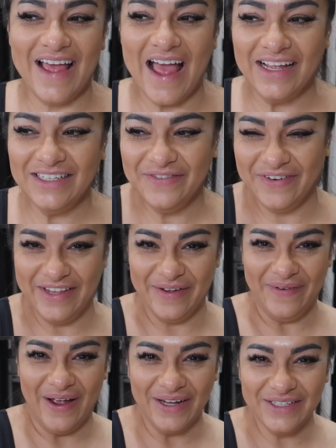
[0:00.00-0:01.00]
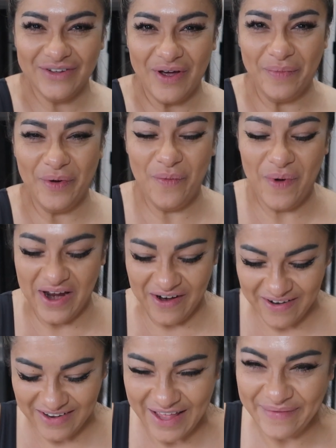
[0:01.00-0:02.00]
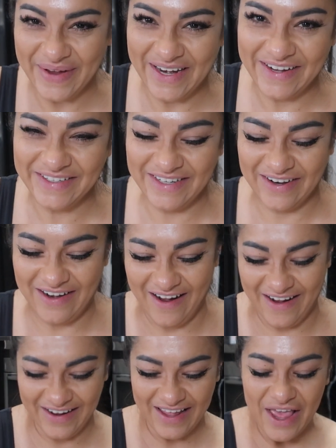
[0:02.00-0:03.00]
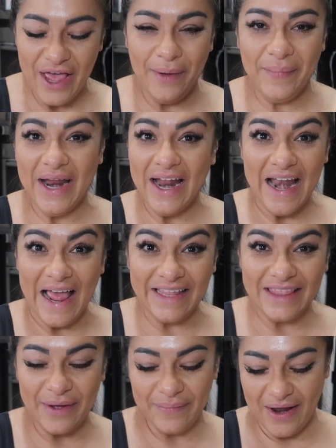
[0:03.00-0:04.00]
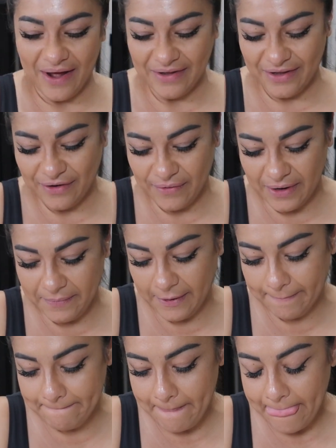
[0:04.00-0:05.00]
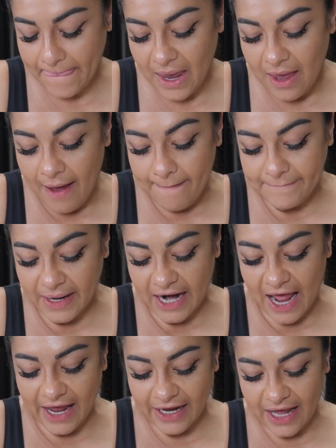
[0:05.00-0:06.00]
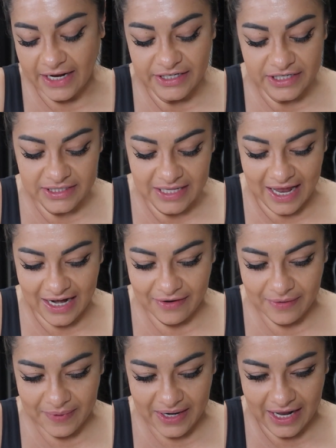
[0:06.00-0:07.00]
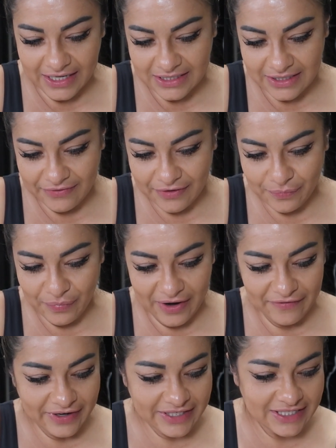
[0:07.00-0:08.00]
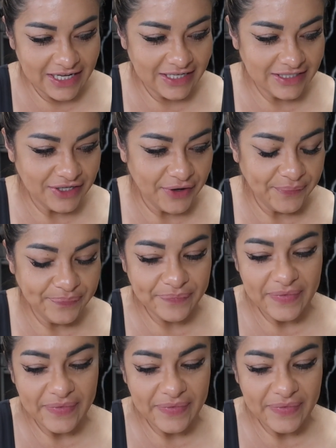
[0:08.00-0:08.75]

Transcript: asked for them long, so I'm aware that my nails are long, but I like them long, you know what I mean? But I understand everybody has different preferences. So